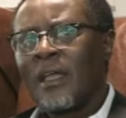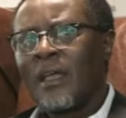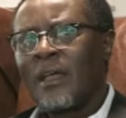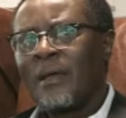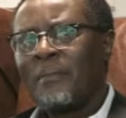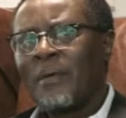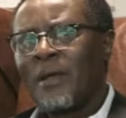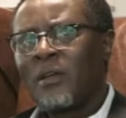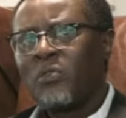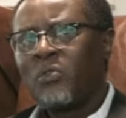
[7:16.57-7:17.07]

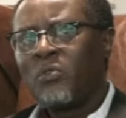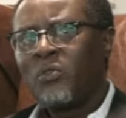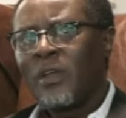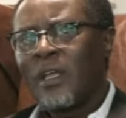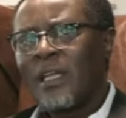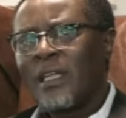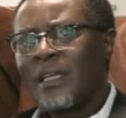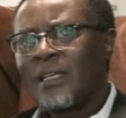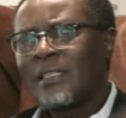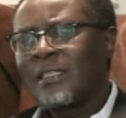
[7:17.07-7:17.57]
Baruhu
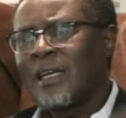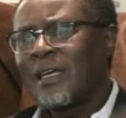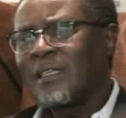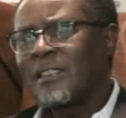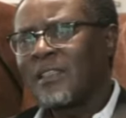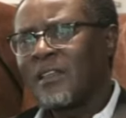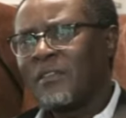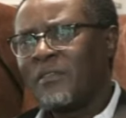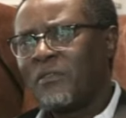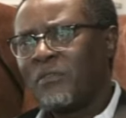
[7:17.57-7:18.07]
Kenyatta
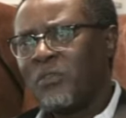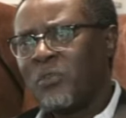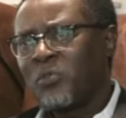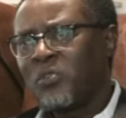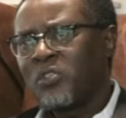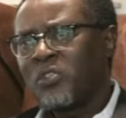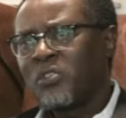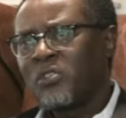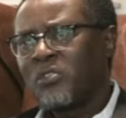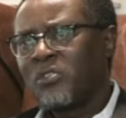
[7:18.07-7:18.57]
has
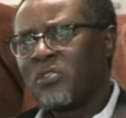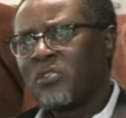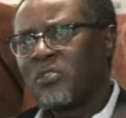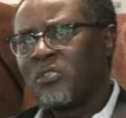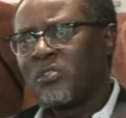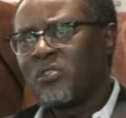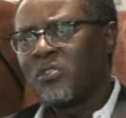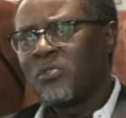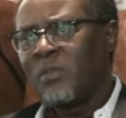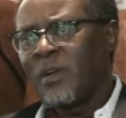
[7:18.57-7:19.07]
refused
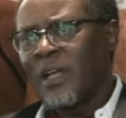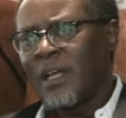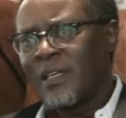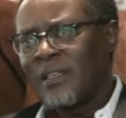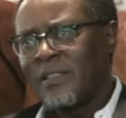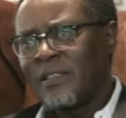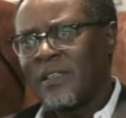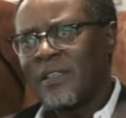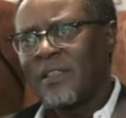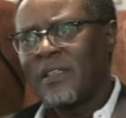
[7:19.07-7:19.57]
to
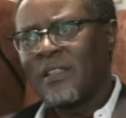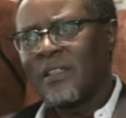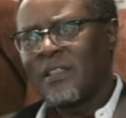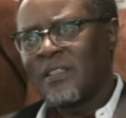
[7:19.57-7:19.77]
exit the